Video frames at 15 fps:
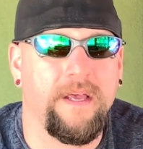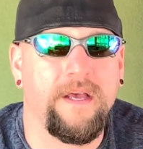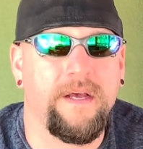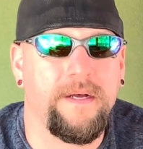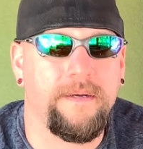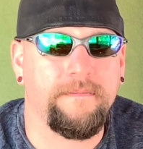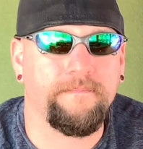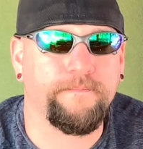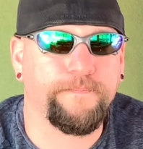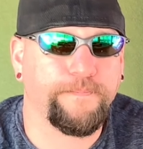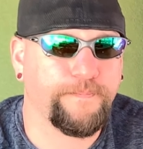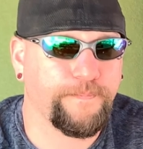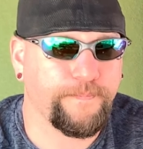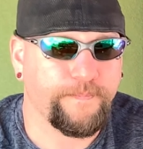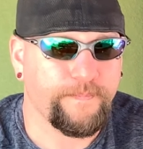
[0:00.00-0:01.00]
Um,
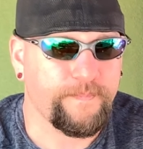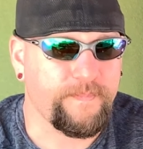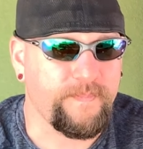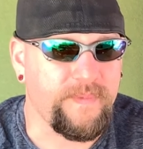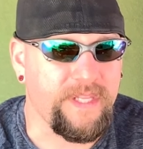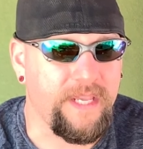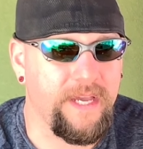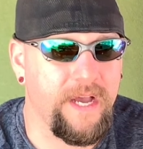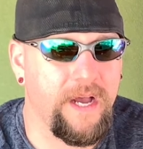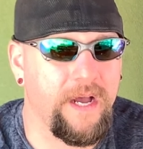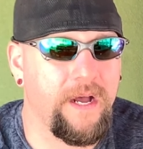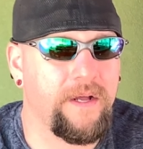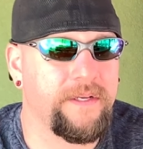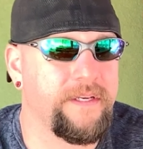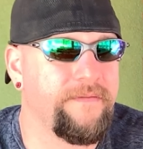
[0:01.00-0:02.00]

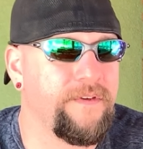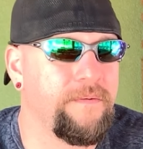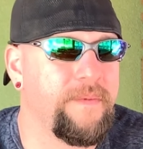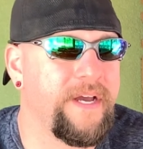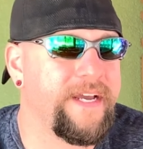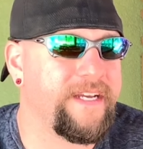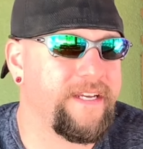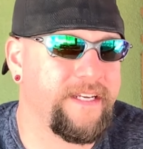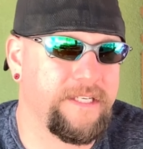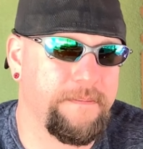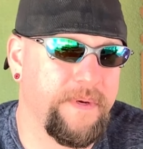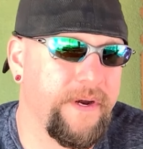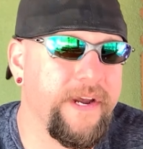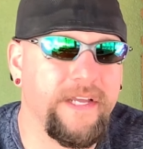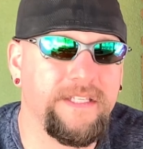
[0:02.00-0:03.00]
I'll give you my
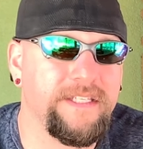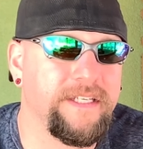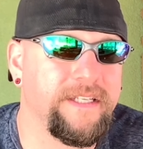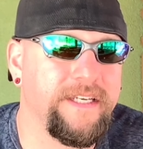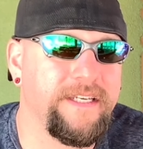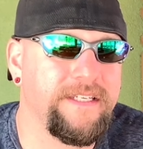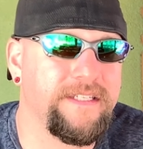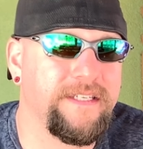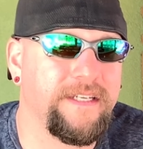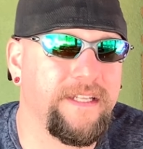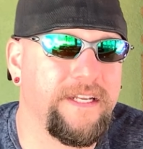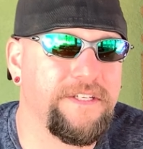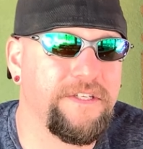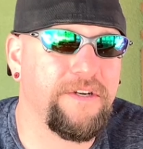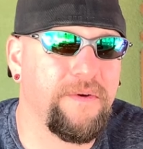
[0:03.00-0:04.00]
experience at least and
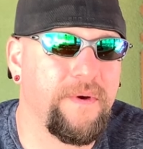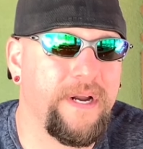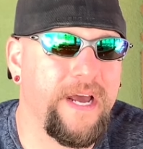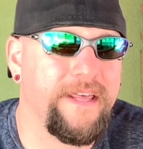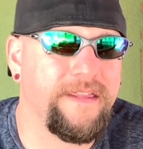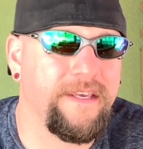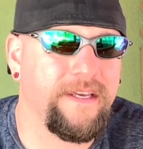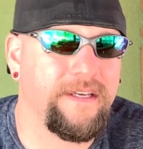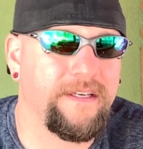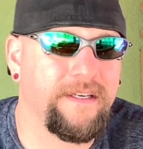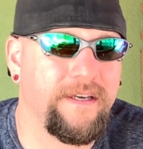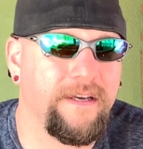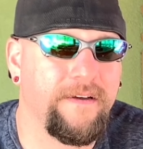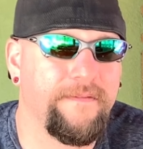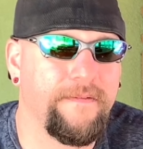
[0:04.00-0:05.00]
let what I think
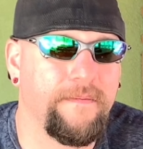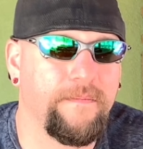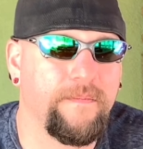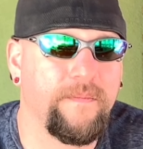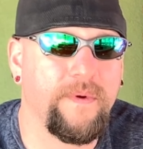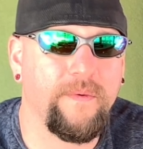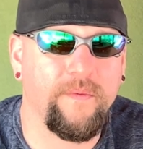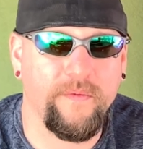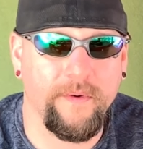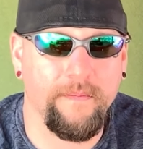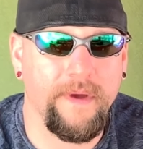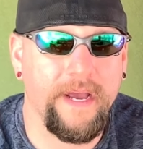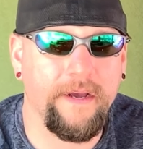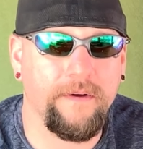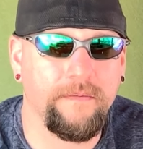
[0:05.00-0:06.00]
uh, from, from
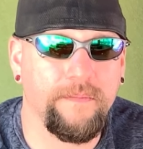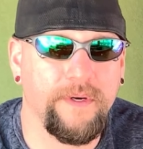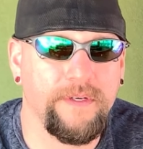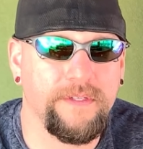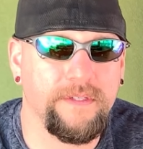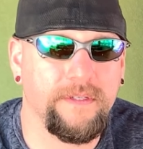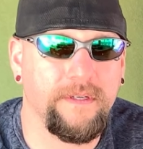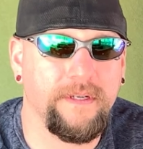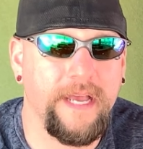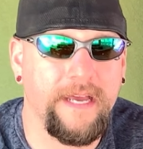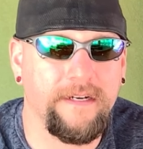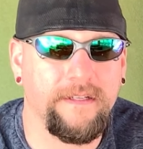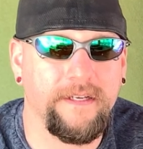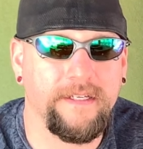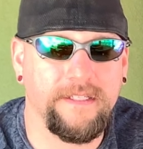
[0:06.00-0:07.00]
my own personal
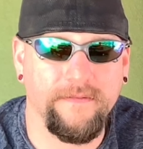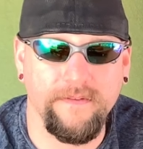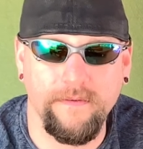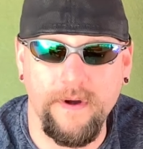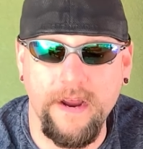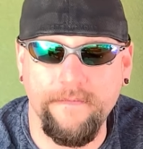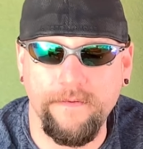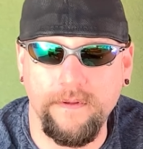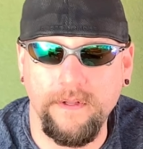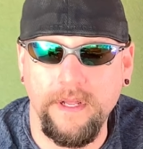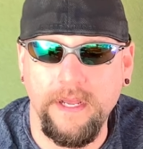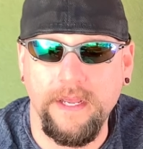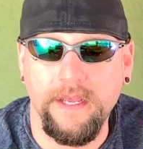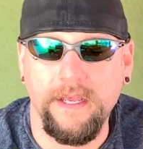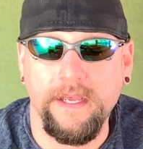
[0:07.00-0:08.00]
handlings of the rifle
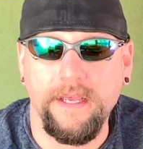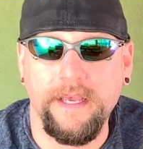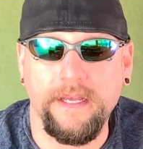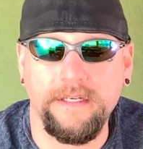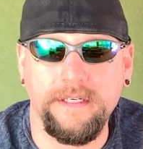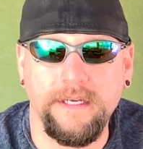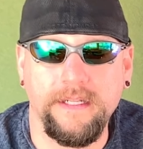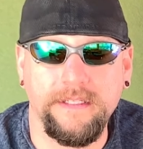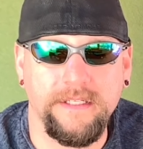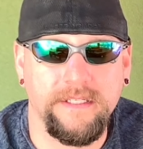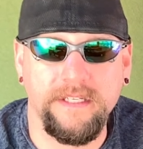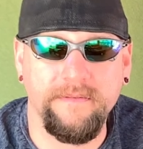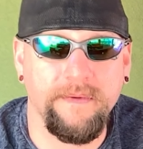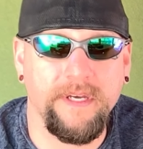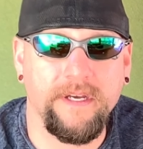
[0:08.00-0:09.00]
and uh, just
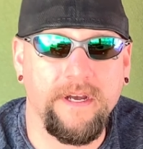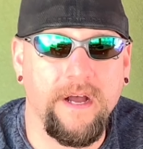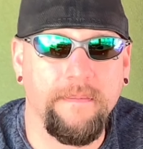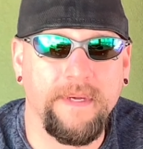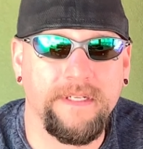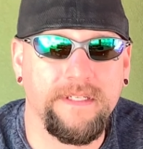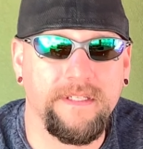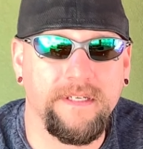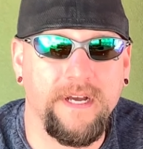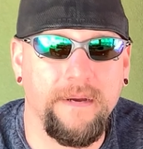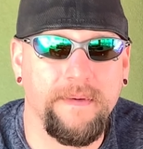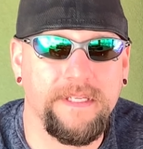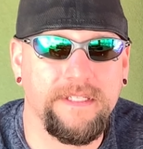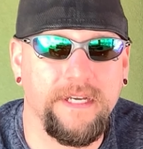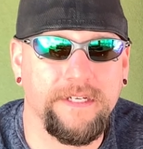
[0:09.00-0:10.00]
leave me a comment in the
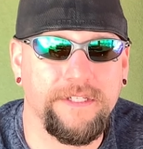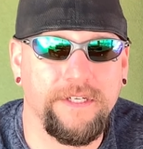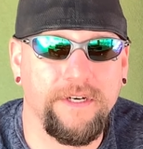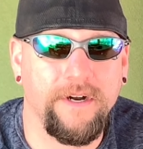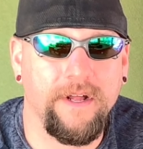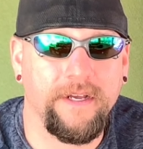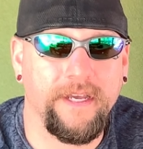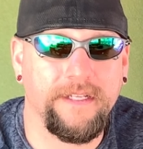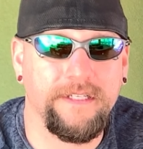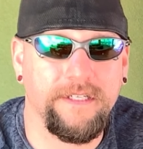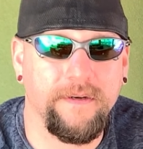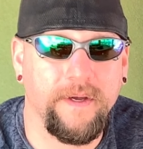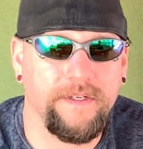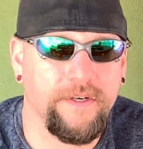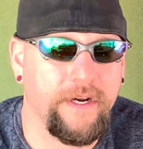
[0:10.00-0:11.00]
comment section and I'll get to
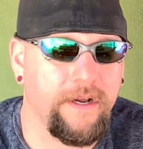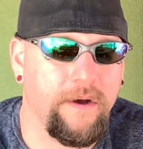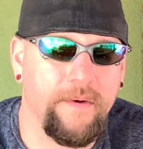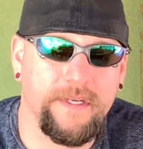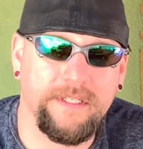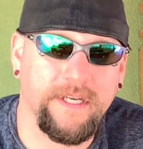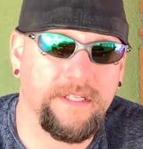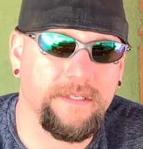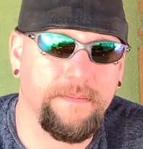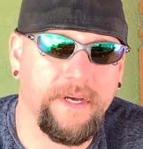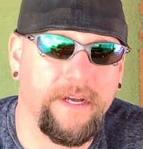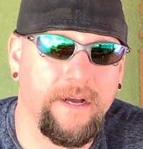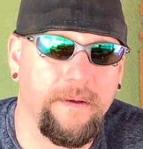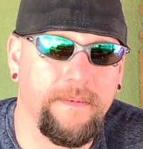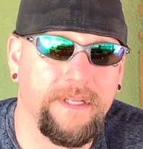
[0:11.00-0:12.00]
you. I try to always get to my
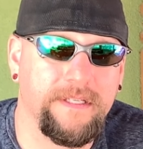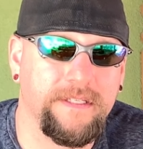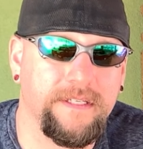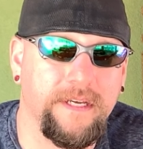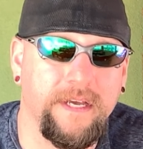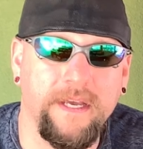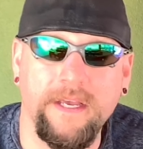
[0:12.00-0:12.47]
comments.